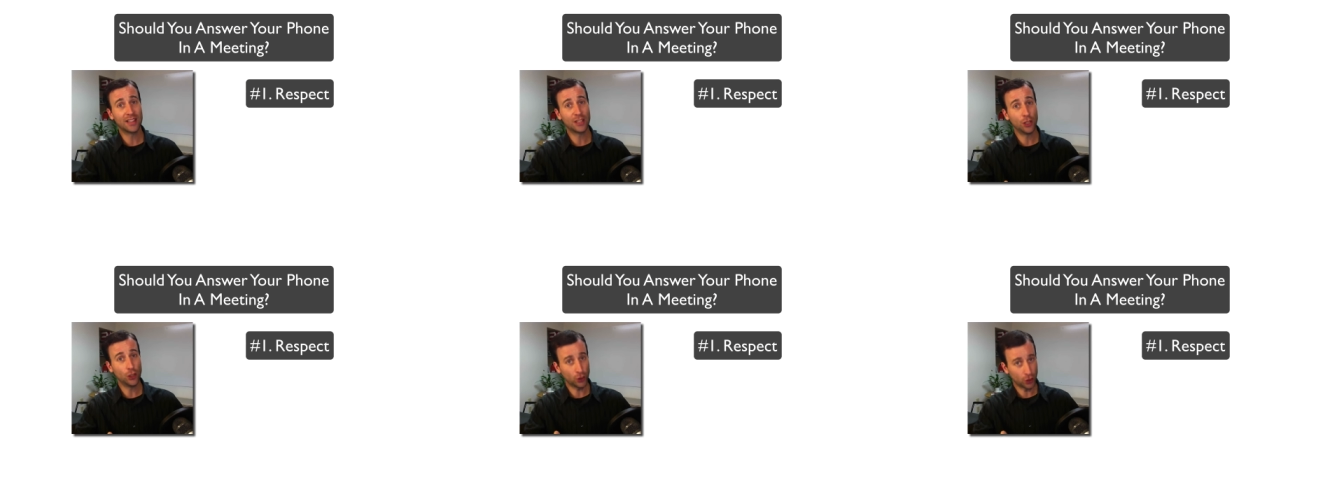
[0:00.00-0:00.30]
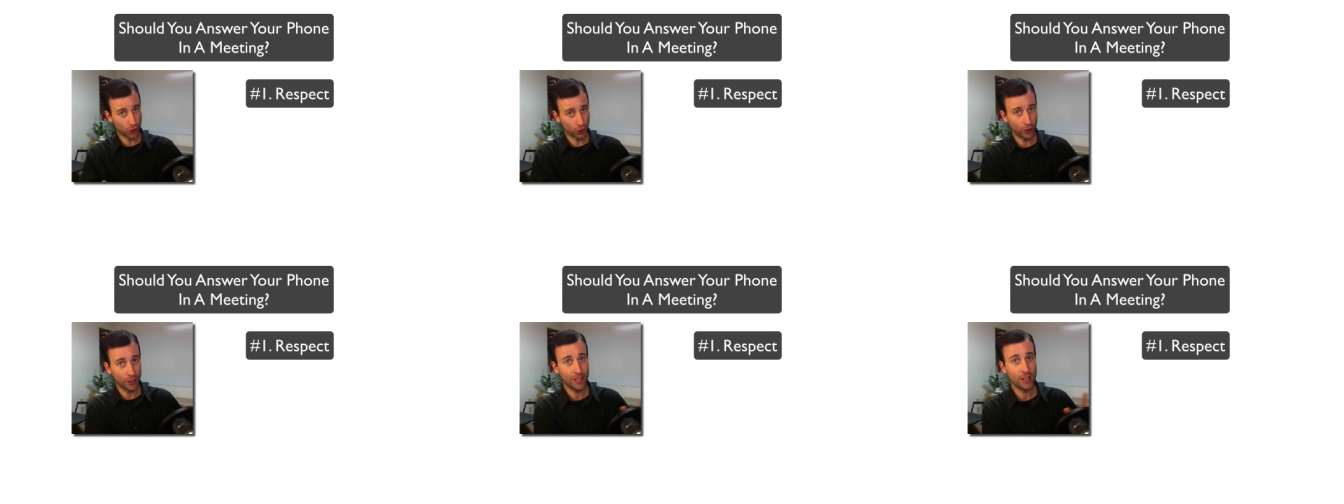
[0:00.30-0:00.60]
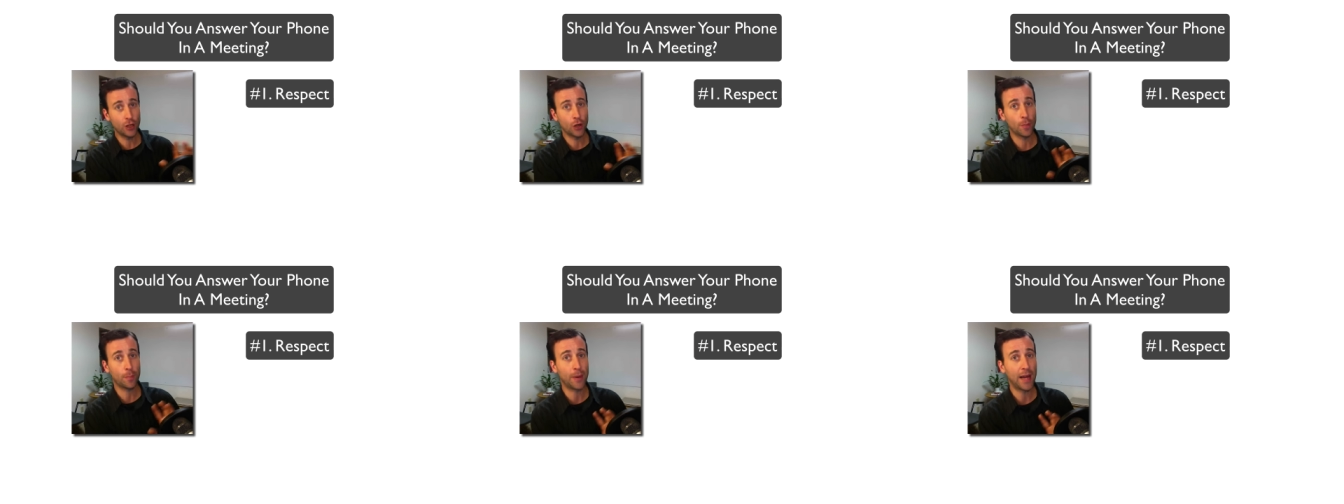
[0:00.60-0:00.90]
you're turning
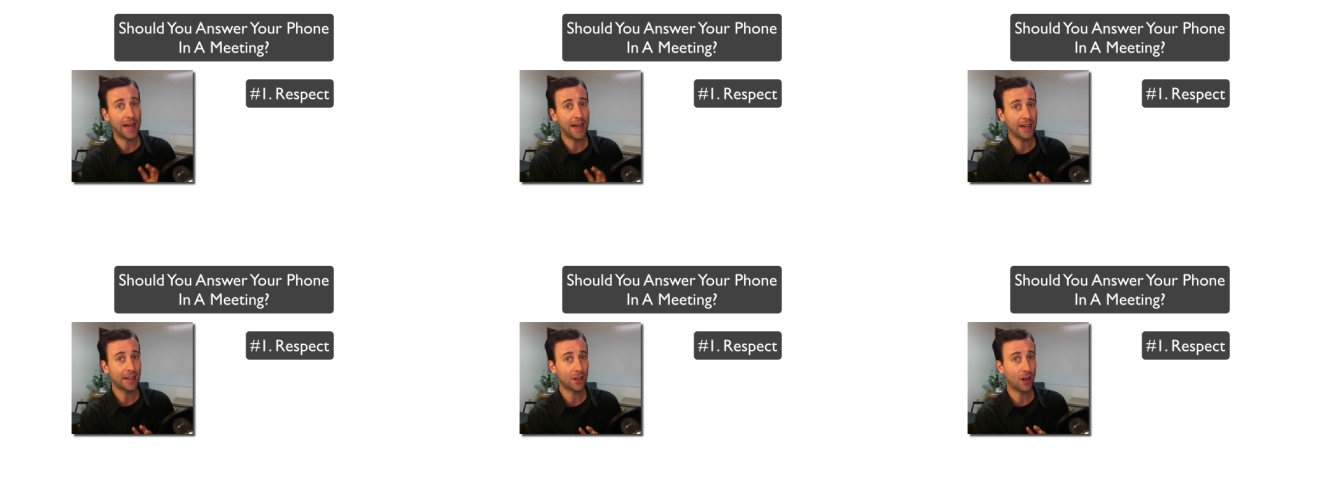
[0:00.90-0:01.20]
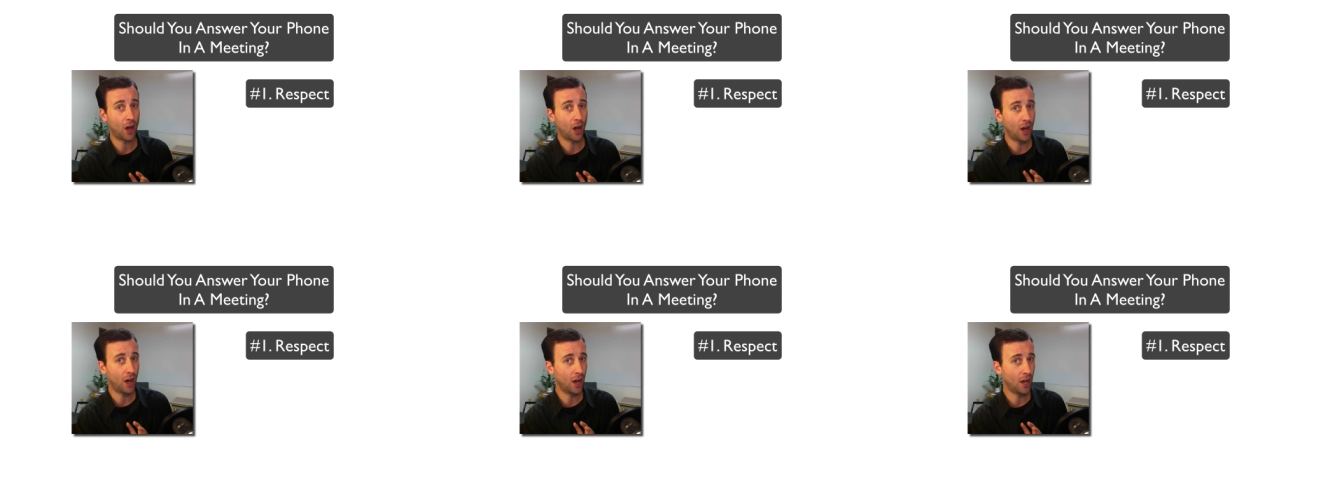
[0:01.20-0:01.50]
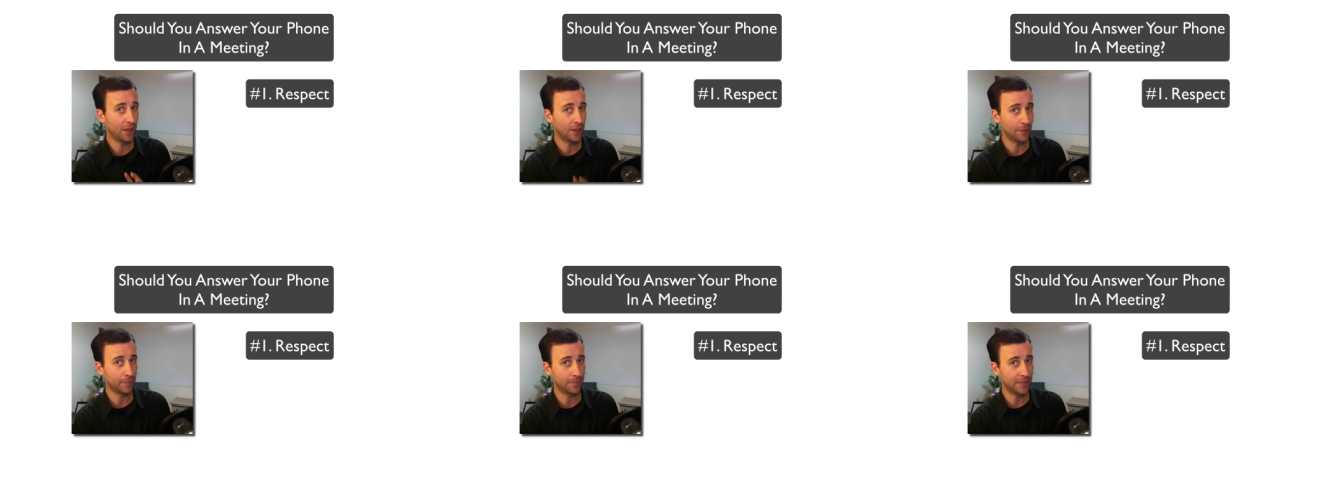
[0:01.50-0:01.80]
your back
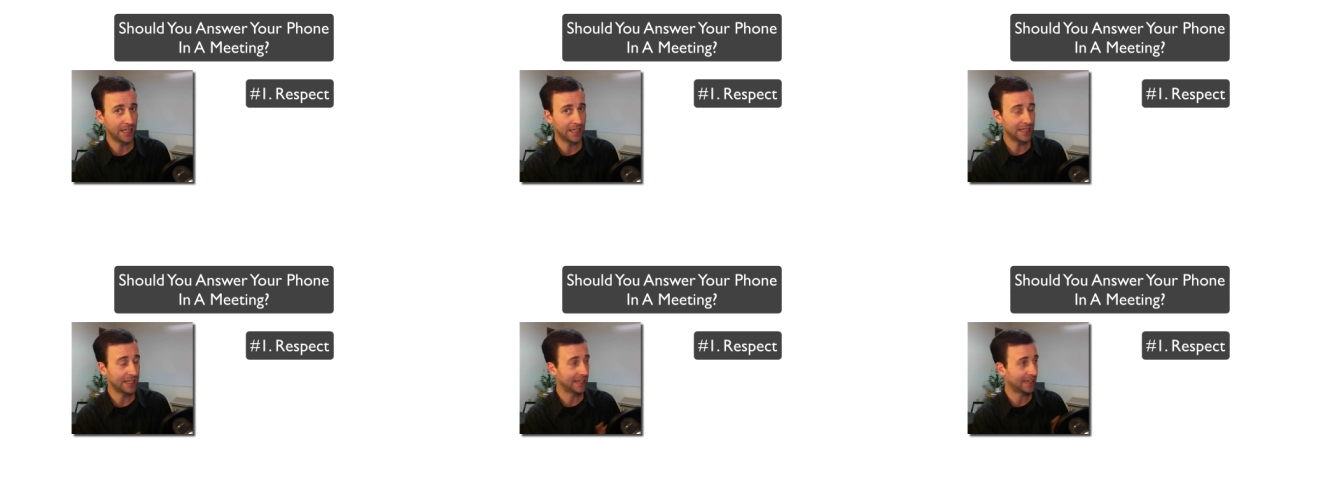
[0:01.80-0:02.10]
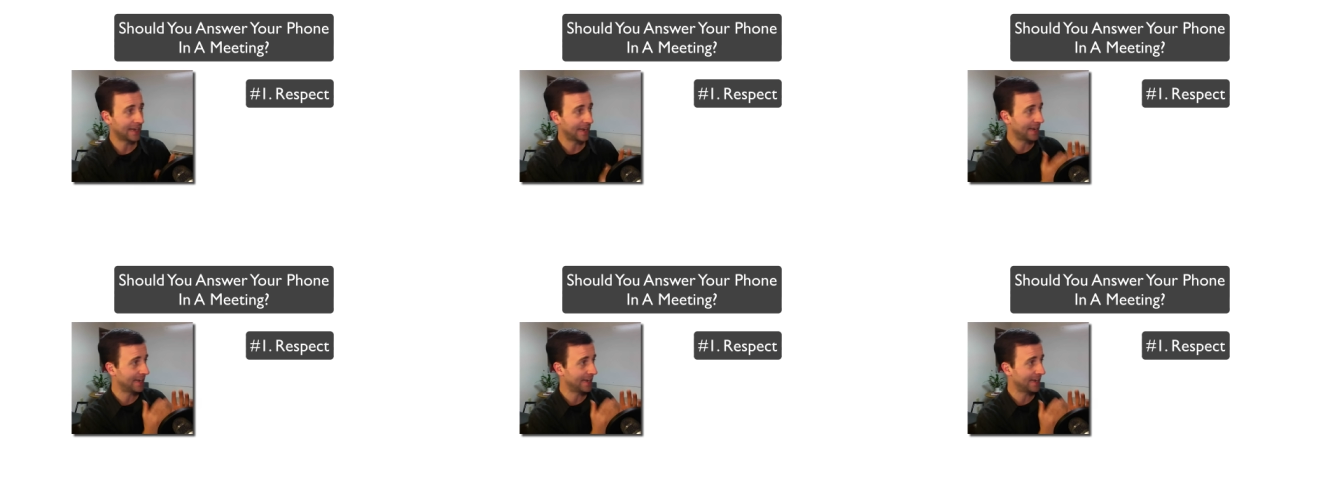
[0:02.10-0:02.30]
on the meeting